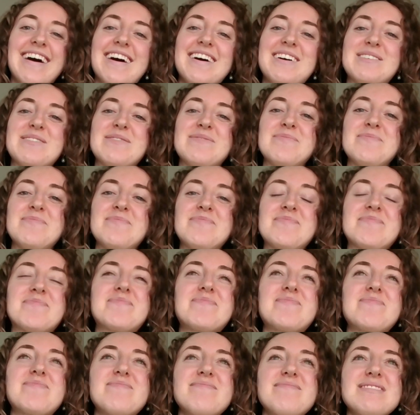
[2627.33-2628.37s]
um
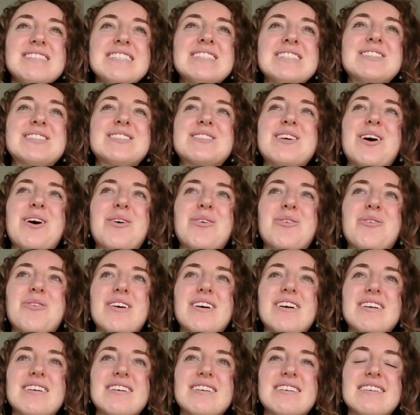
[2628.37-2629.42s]
so
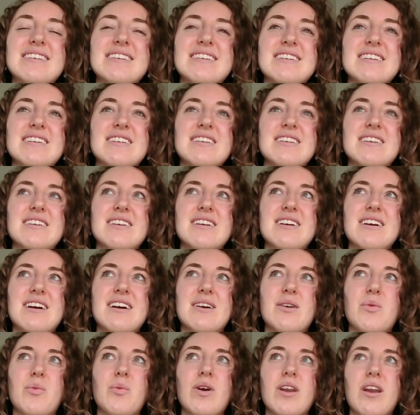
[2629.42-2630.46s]

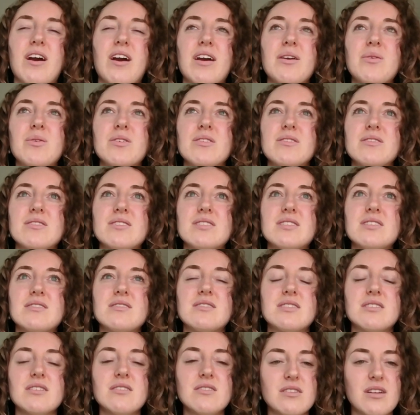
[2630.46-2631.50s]
when I was
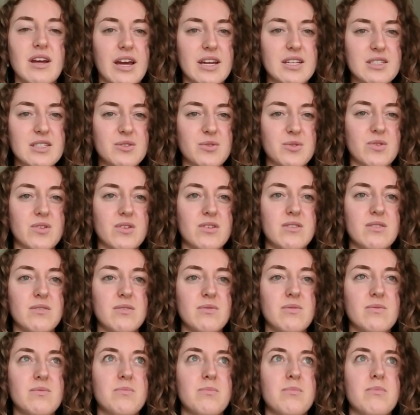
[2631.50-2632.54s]
still in high school,
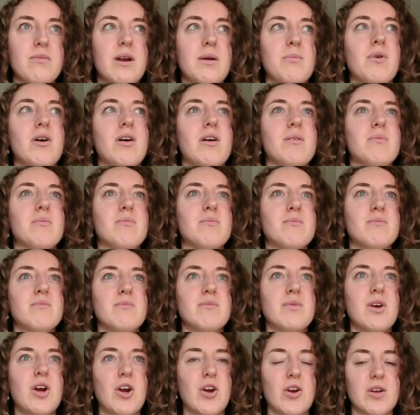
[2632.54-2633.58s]
my mom
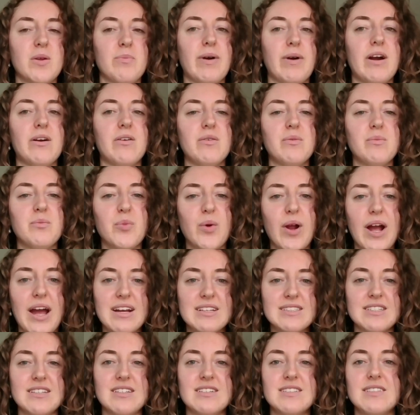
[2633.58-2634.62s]
heard about
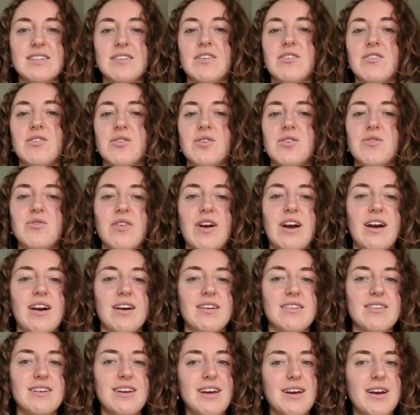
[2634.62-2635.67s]
Praxis and I know you've
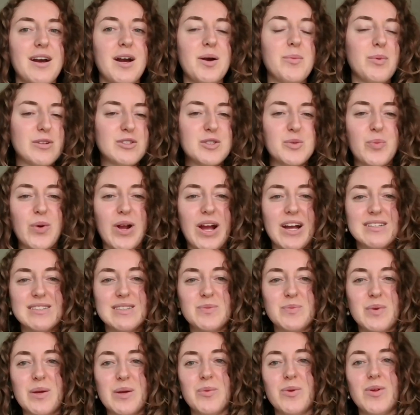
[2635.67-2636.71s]
had a bunch of Praxis
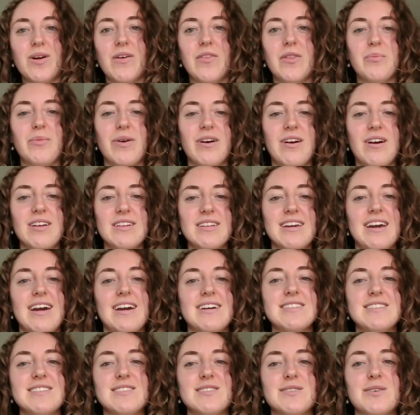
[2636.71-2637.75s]
people on the
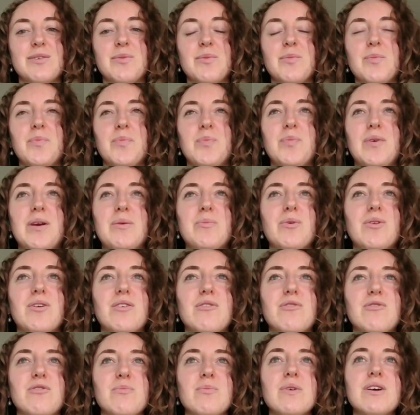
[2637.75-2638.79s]
podcast so people are
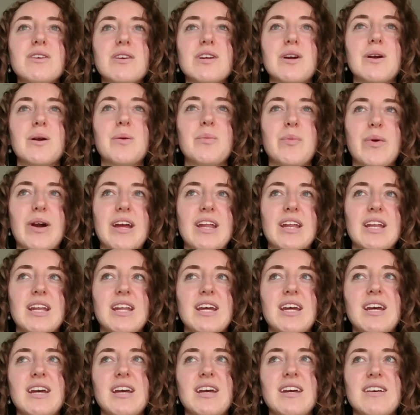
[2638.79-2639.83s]
familiar but
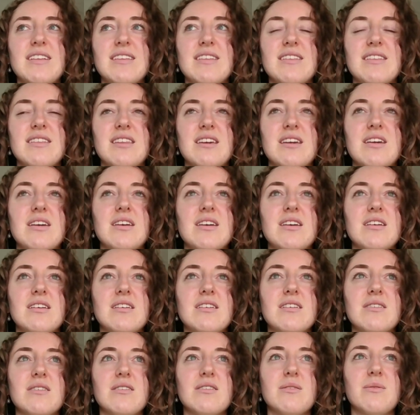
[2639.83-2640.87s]
the
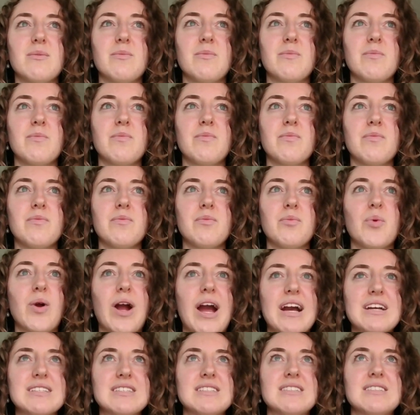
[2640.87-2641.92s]

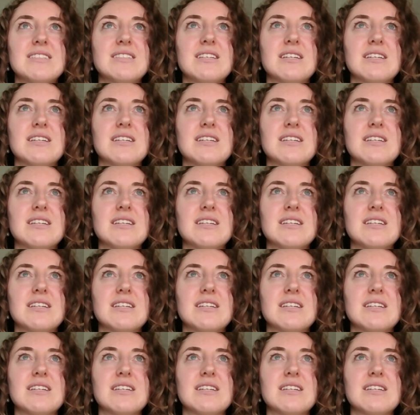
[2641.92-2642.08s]
Praxis